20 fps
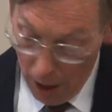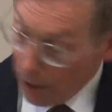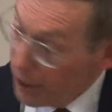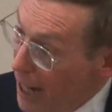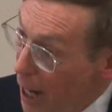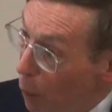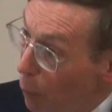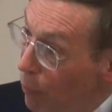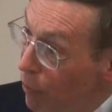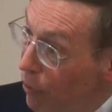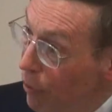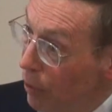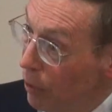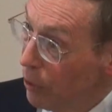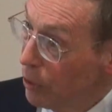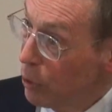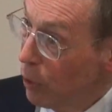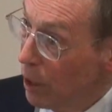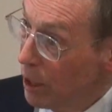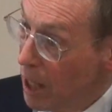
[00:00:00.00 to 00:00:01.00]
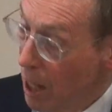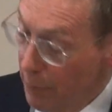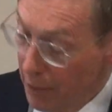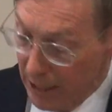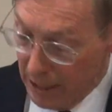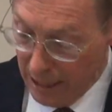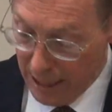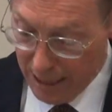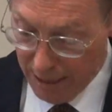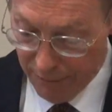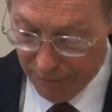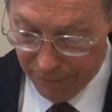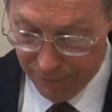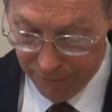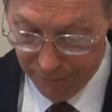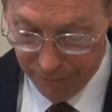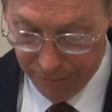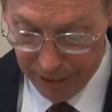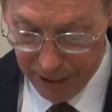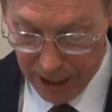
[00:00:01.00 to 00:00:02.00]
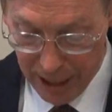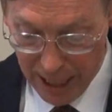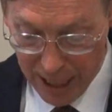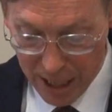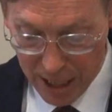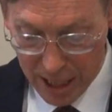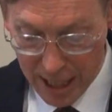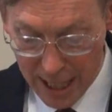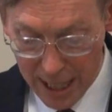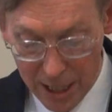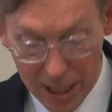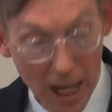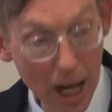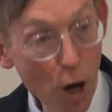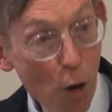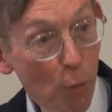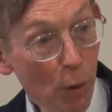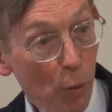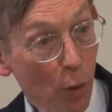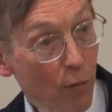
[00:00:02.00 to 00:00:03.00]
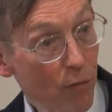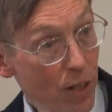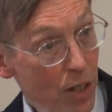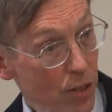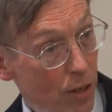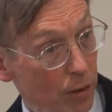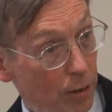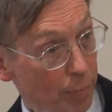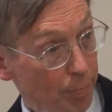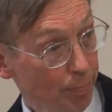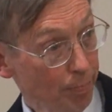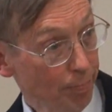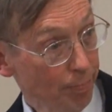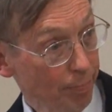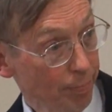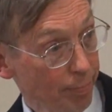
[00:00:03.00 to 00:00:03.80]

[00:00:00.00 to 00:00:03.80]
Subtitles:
unhelpful to our common life in the United States. I hope it will fizzle